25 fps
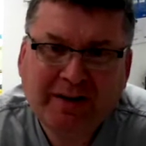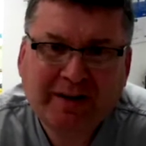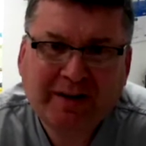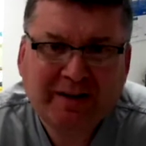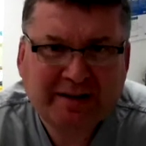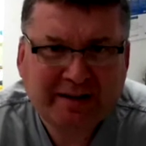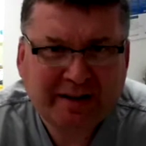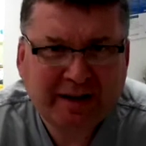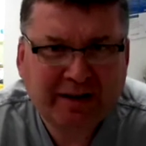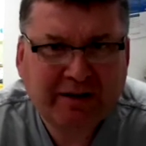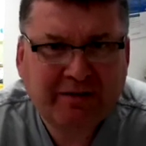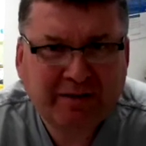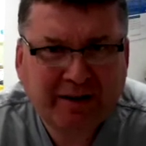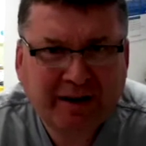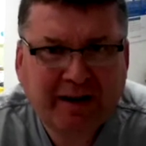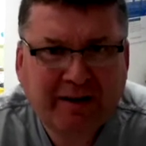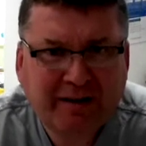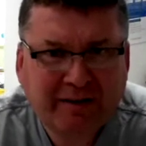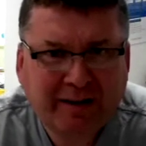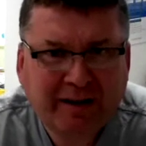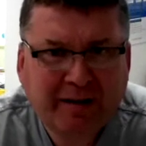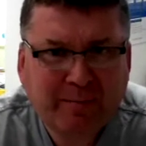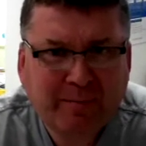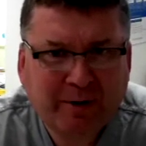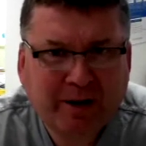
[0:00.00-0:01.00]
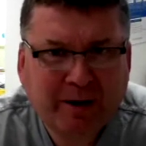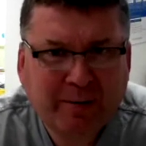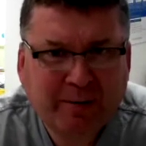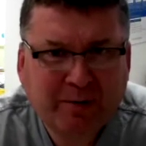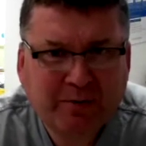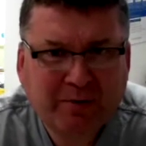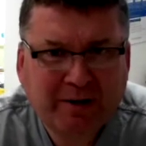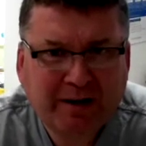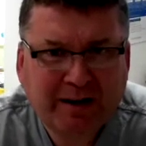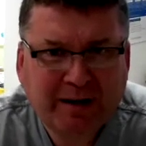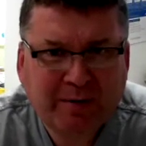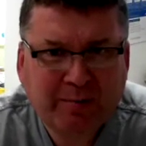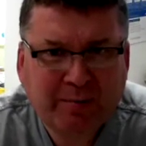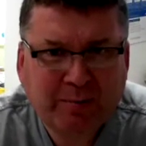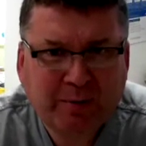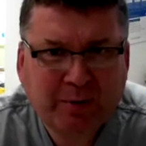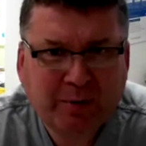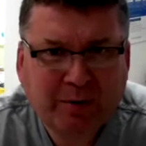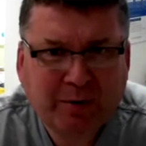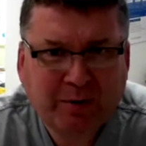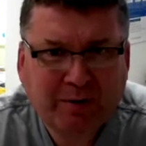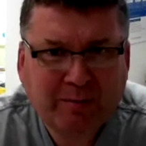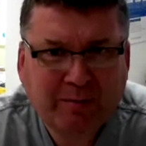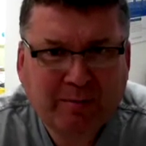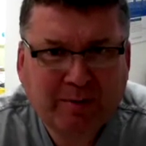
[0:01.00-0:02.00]
self-care then becomes really
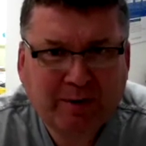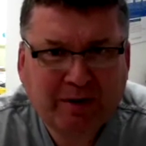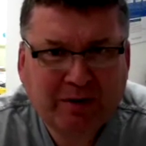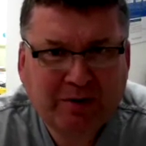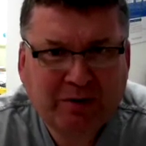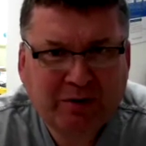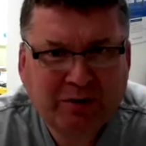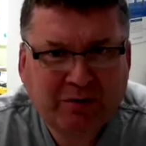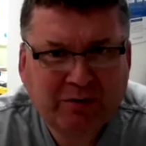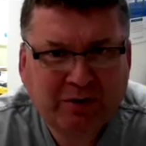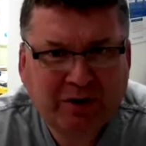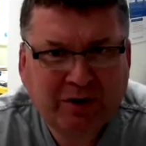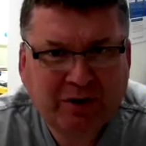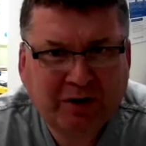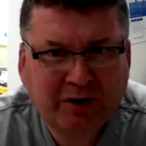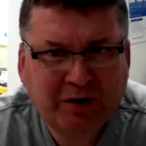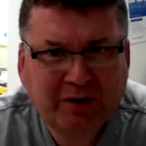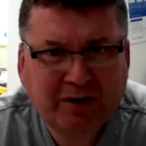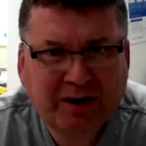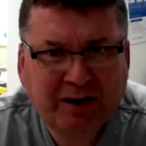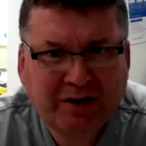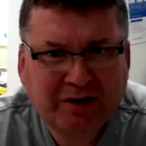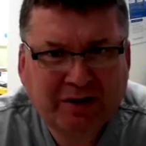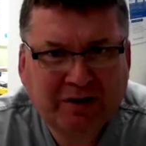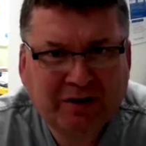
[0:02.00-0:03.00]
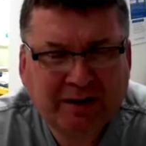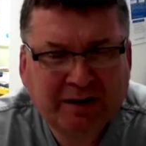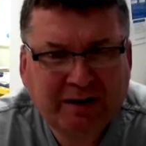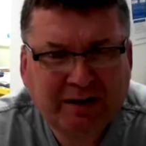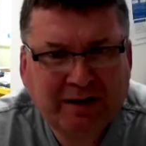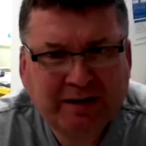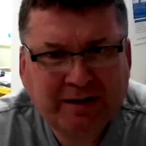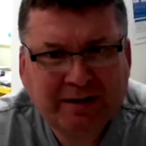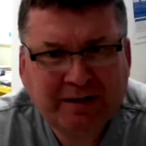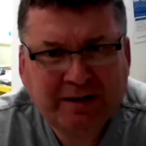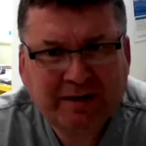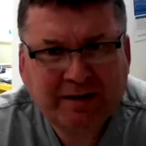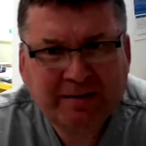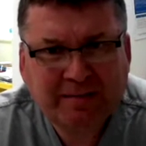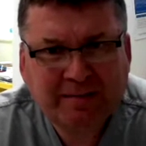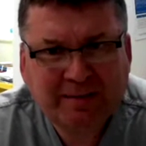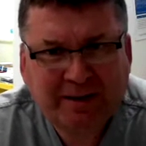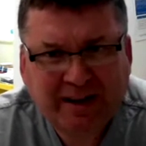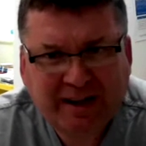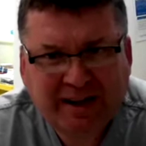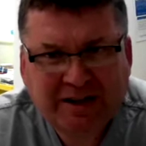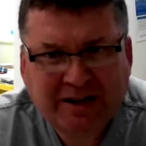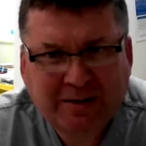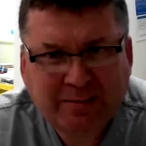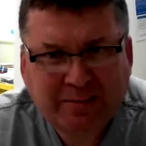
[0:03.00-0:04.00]
important because you've got to actually
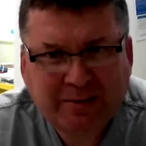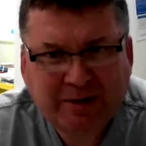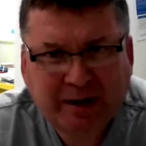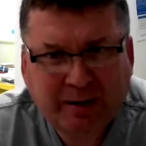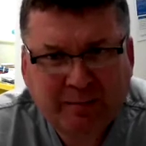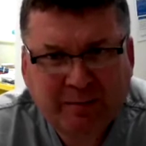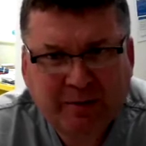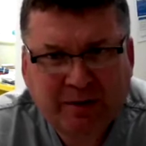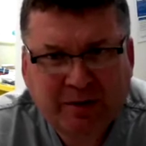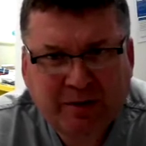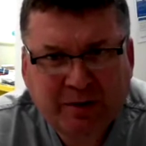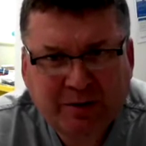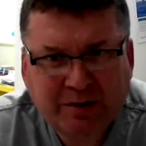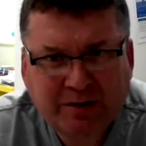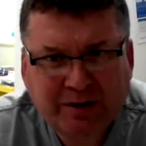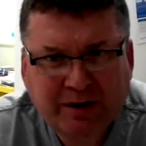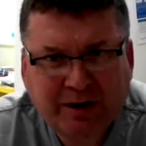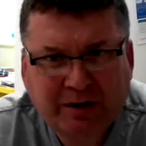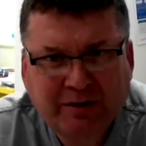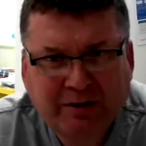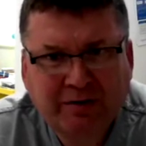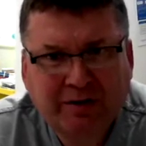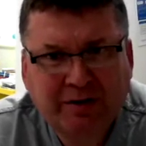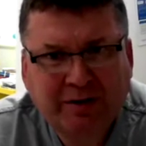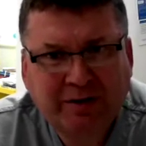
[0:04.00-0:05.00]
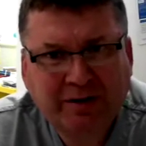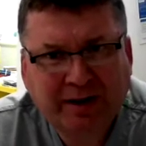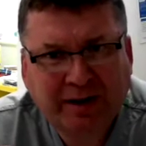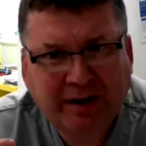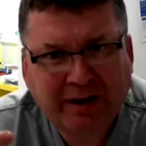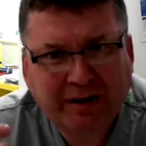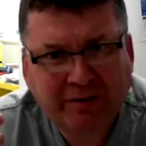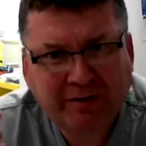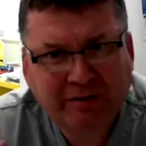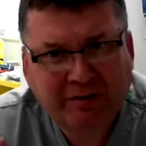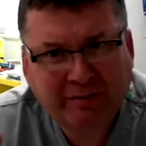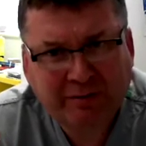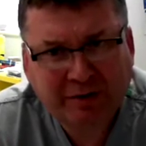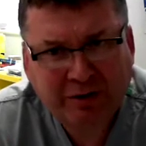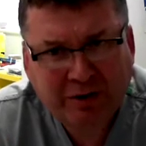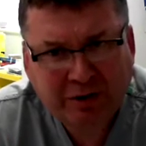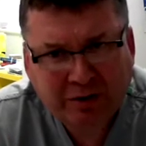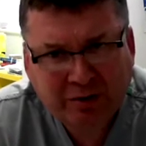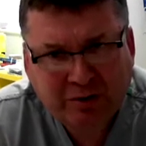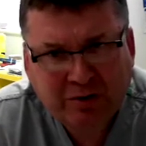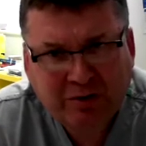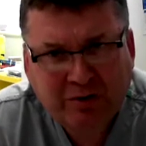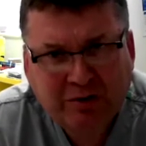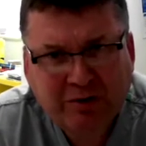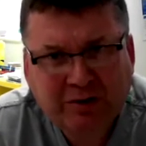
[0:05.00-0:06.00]
take some time for yourself and kind of renew
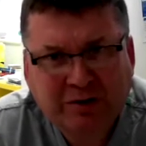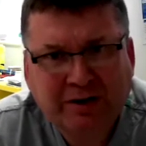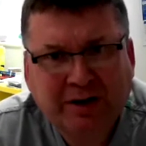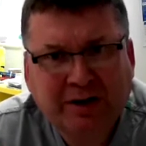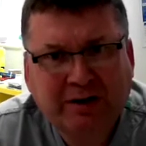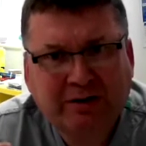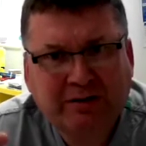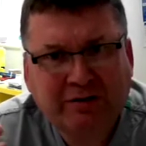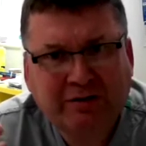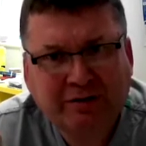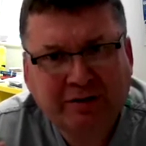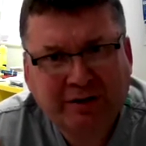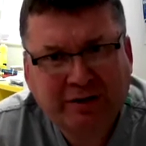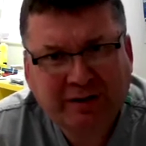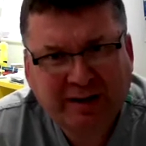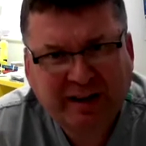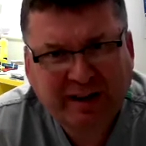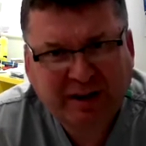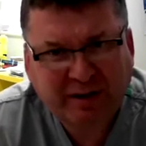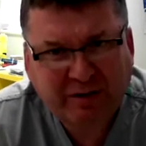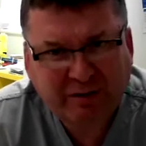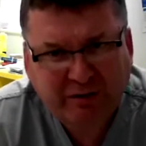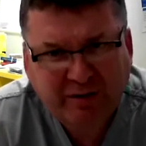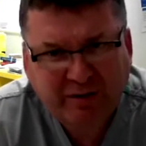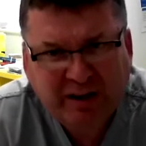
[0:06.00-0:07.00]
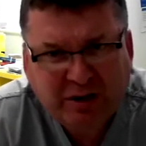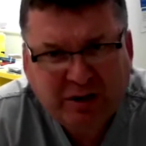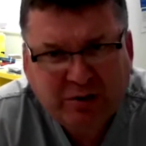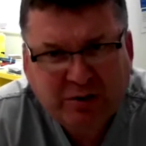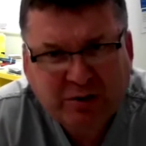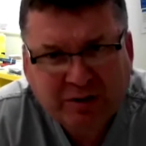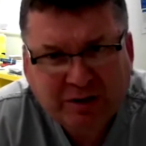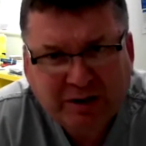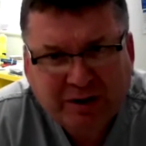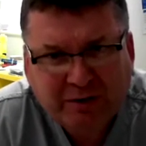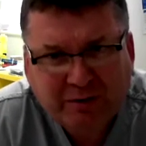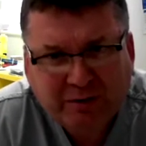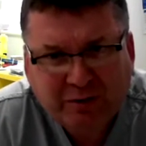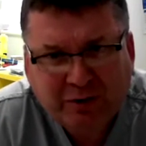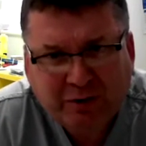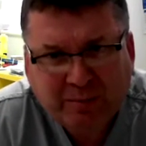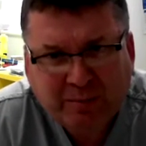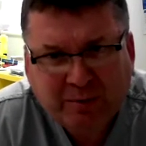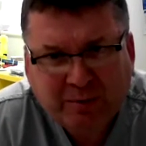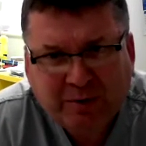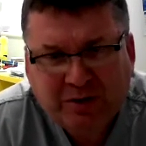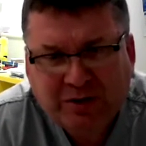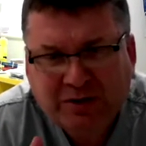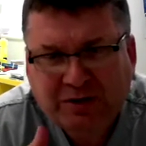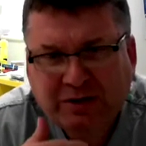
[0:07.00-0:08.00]
yourself and kind of feed yourself
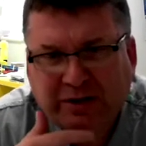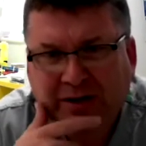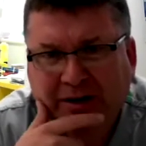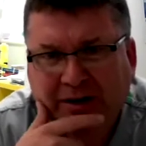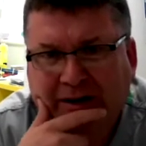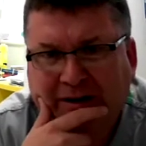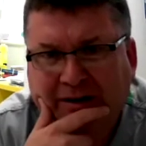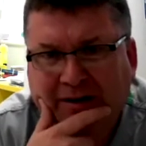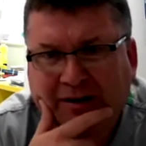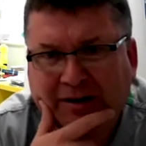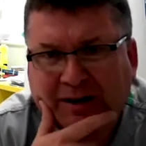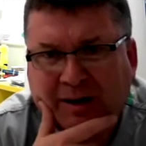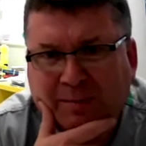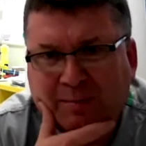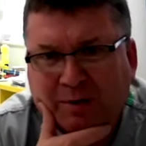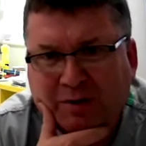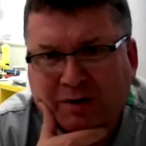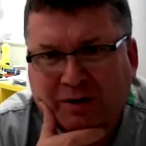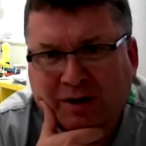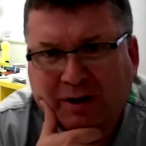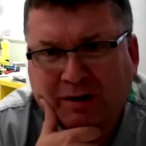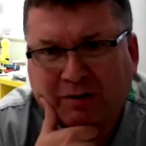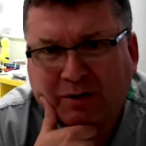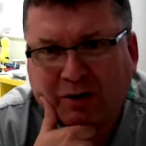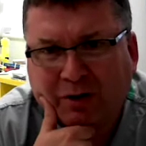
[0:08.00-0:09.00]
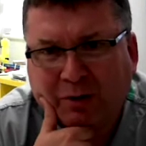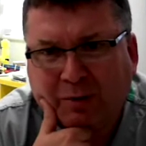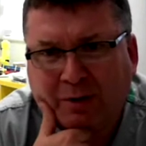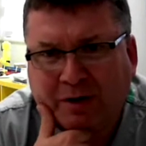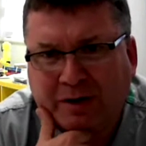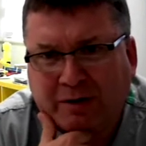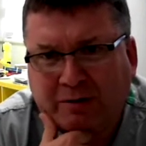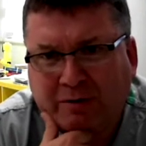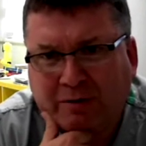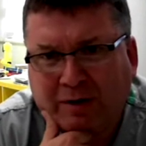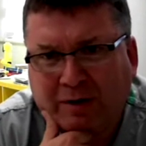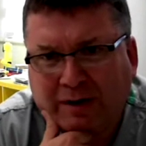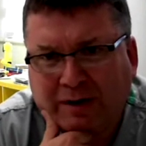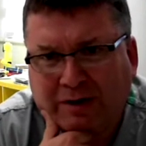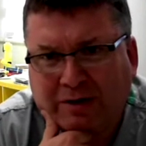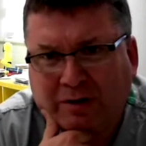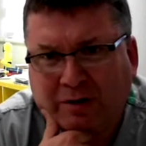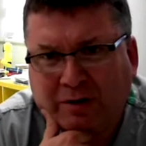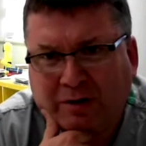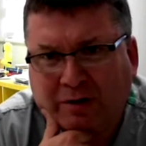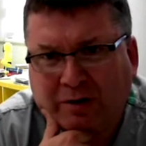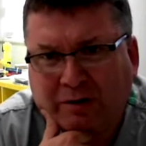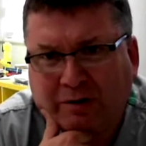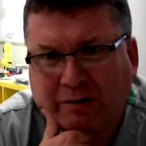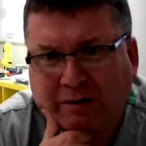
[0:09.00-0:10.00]
almost to keep yourself going through this
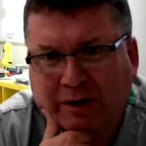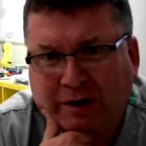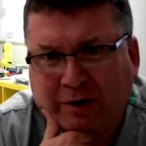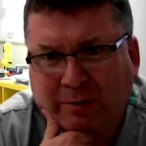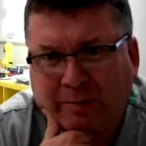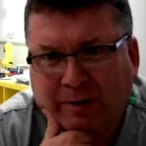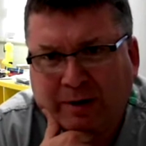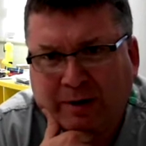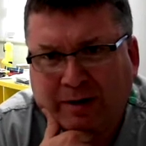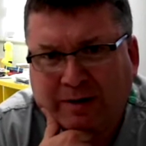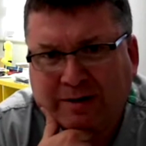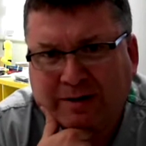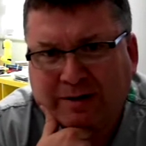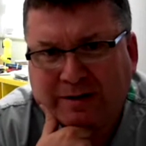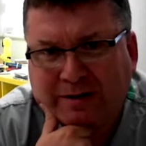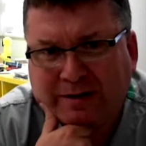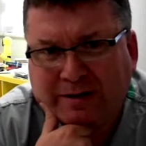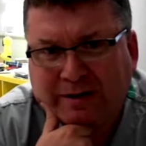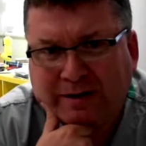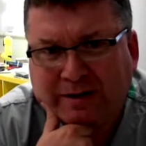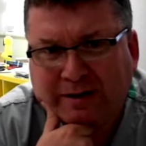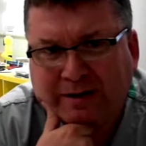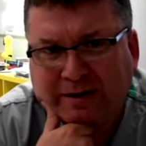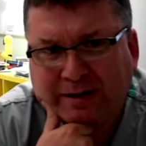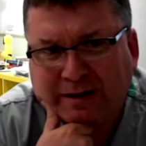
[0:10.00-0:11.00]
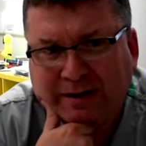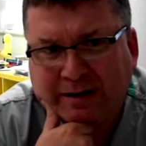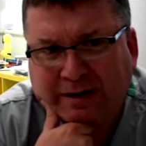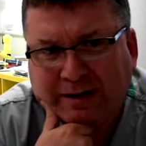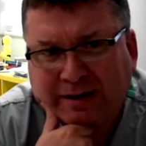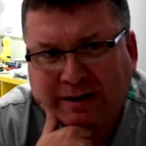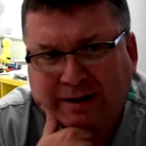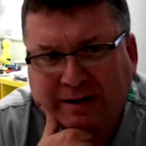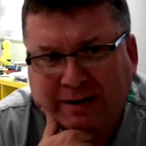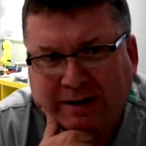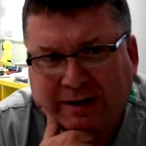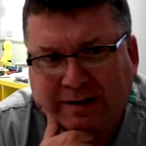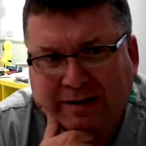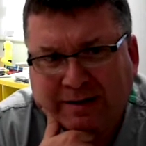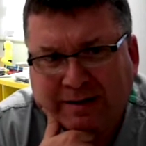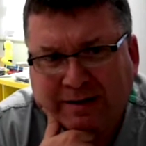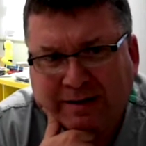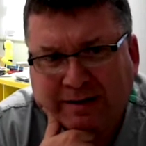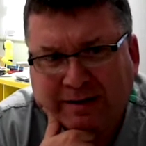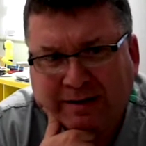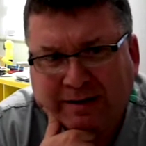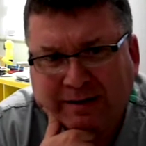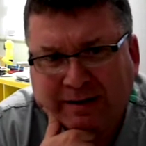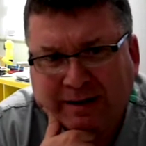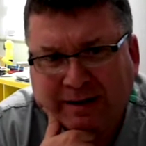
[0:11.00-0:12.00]
long career because it's
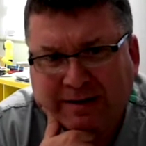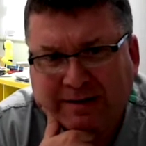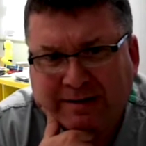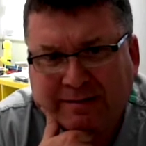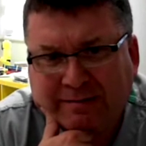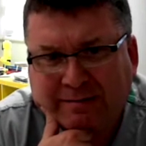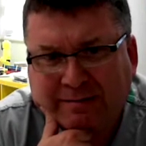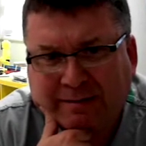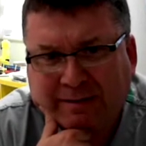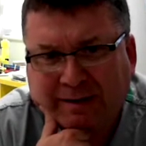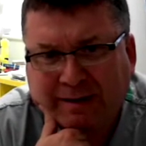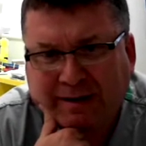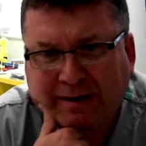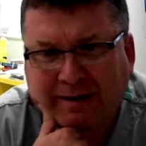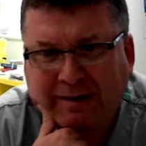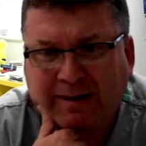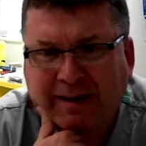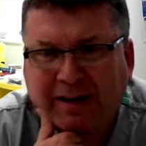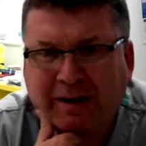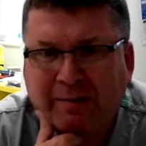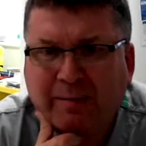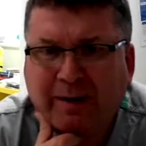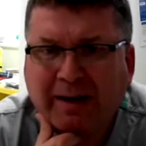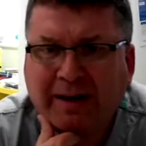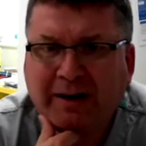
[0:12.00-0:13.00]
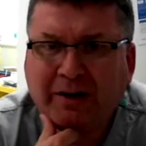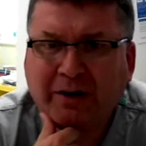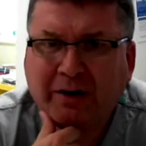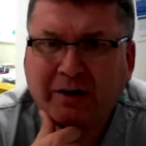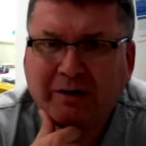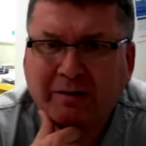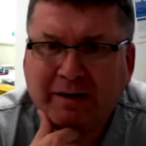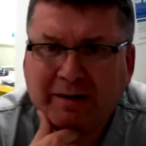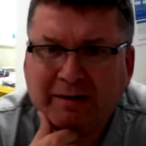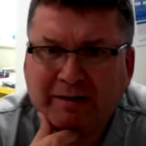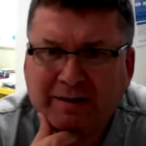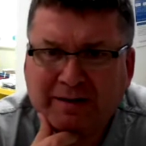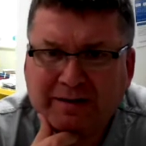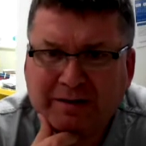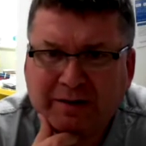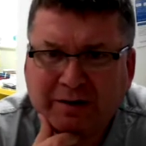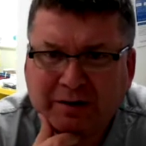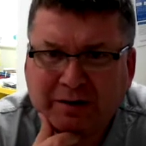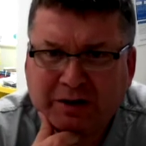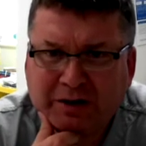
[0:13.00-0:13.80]
like I think a medical career is not a